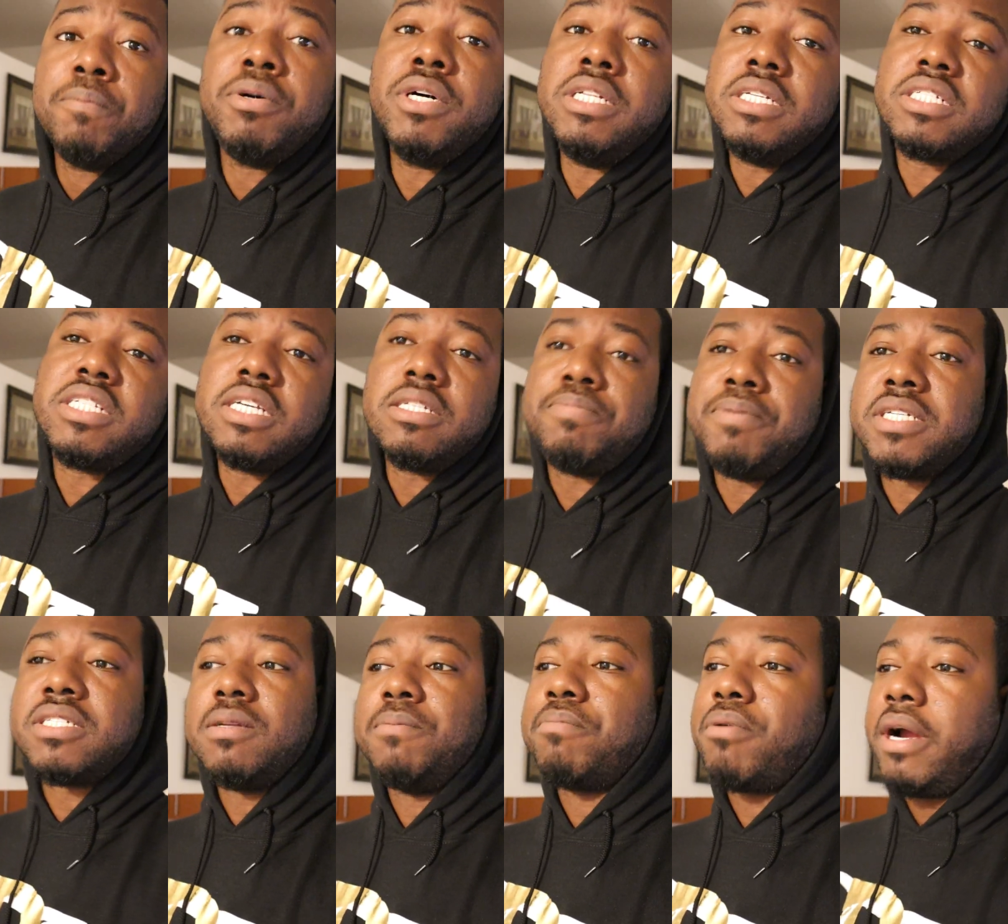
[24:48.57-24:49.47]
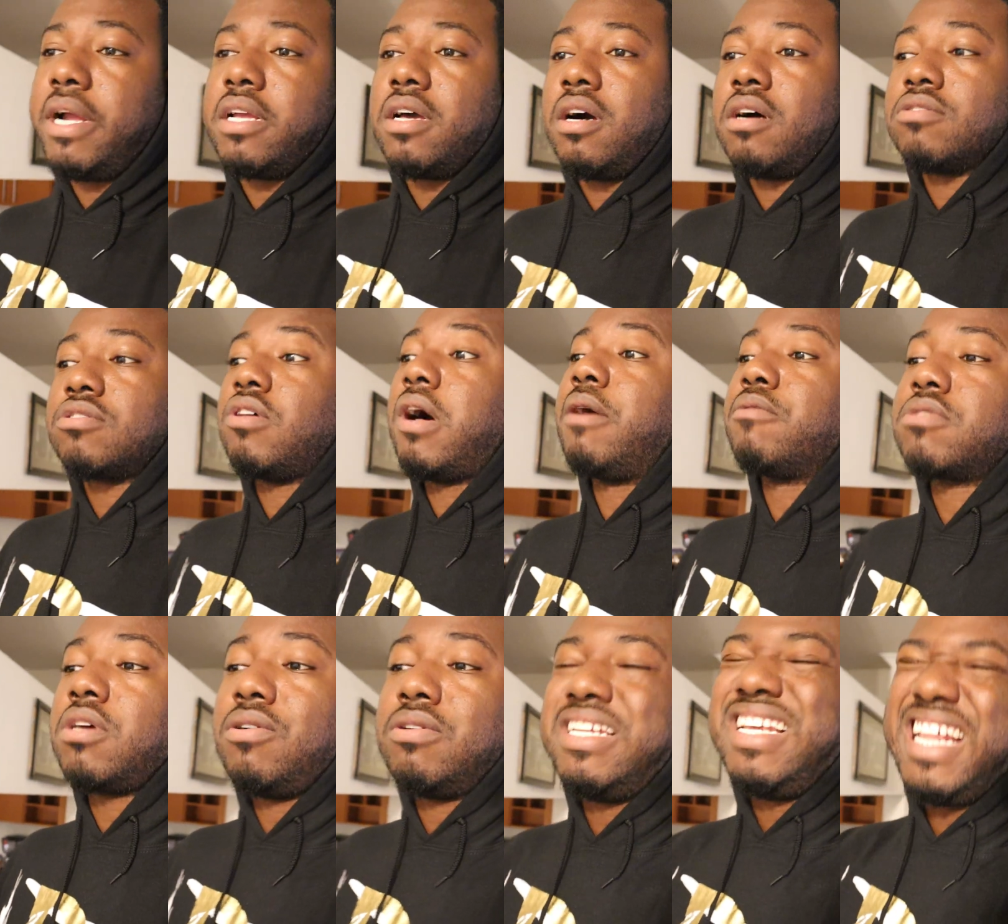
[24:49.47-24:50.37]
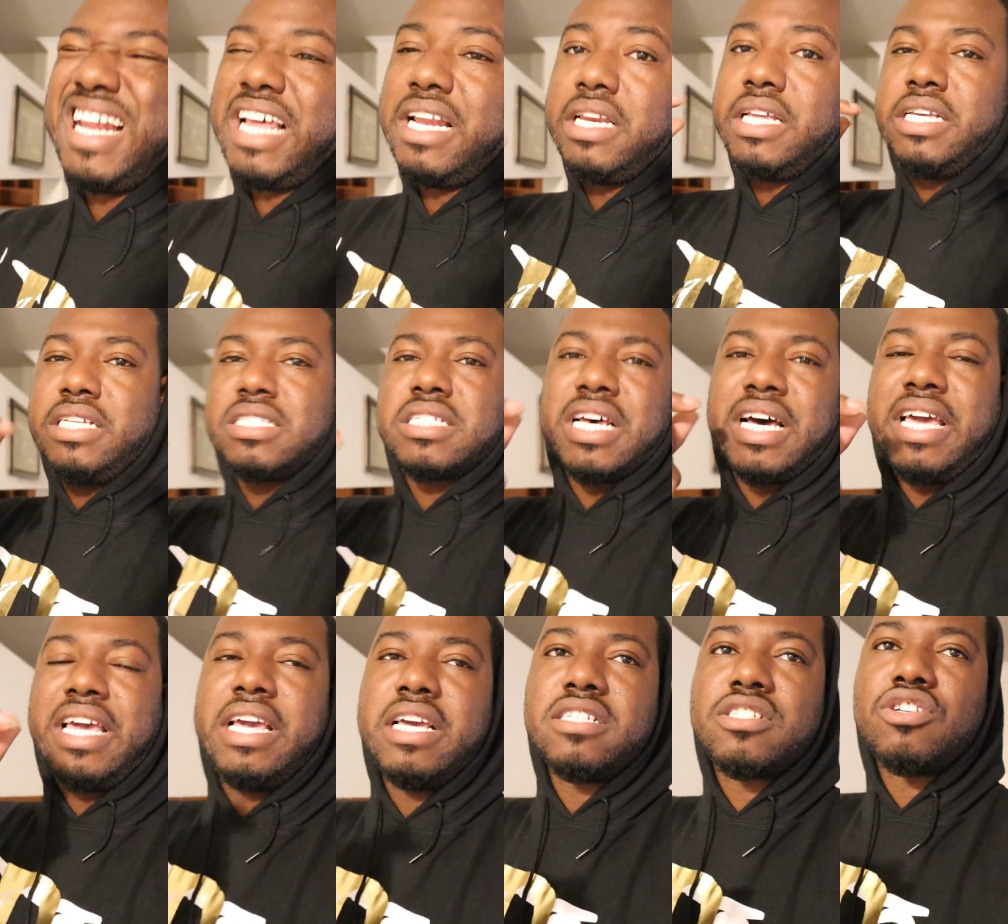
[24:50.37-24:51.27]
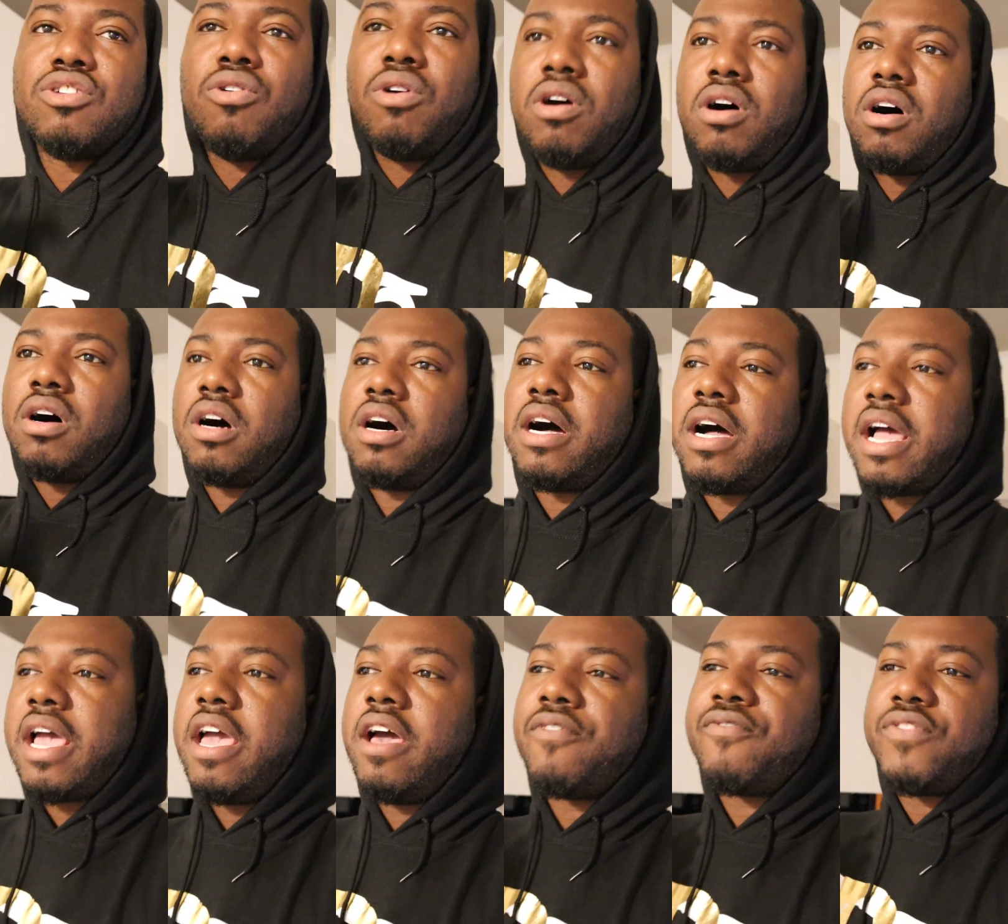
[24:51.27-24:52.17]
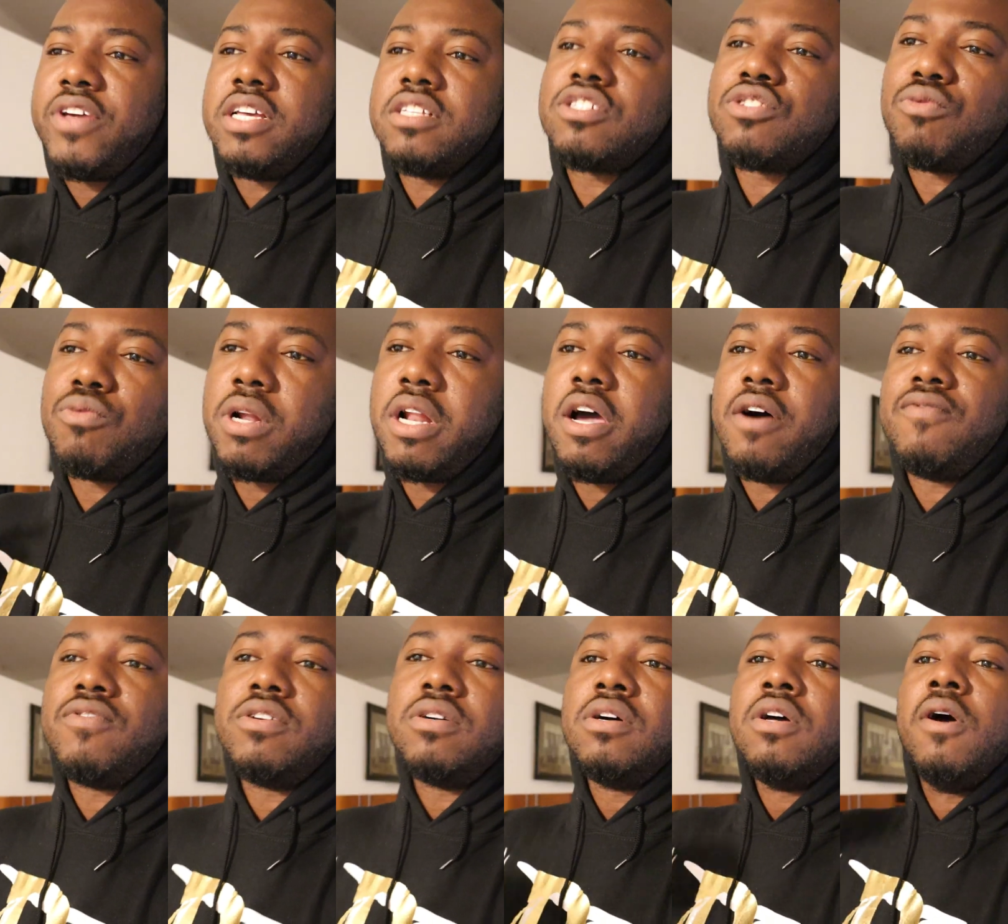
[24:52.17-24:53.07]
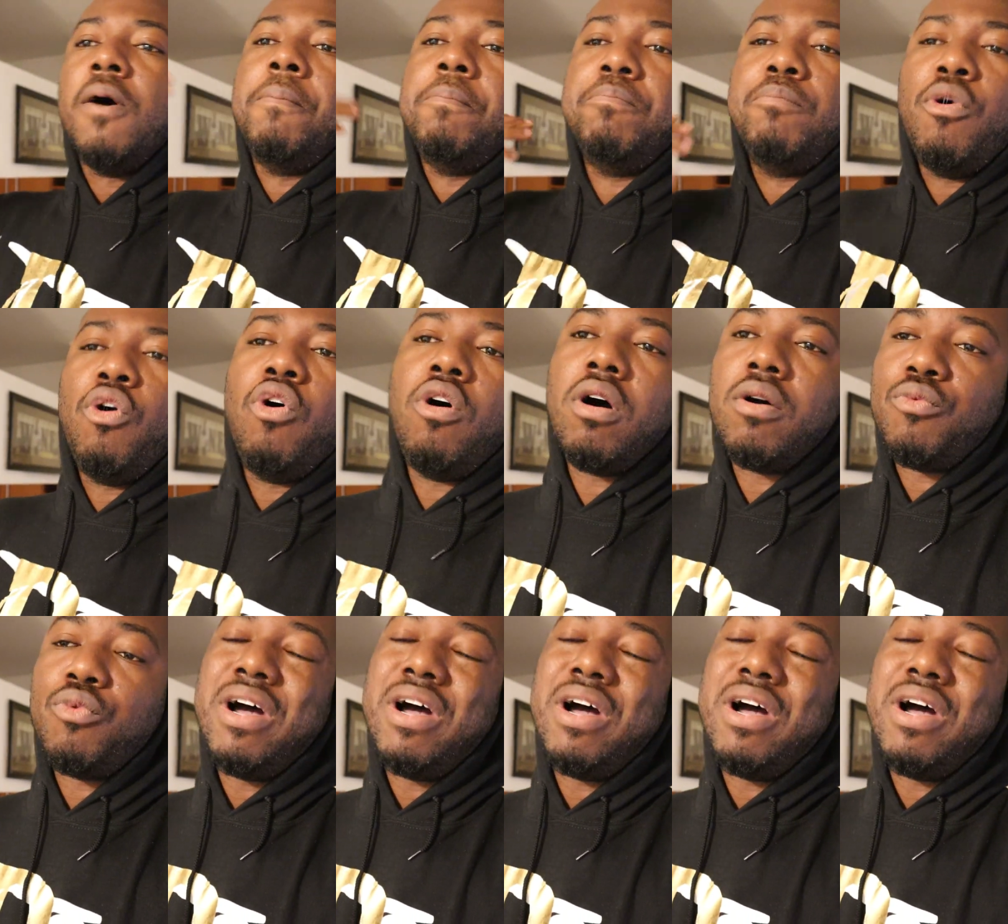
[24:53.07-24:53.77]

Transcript: putting a six piston brake on, so I was gonna need at least an inch or a half inch or whatever more.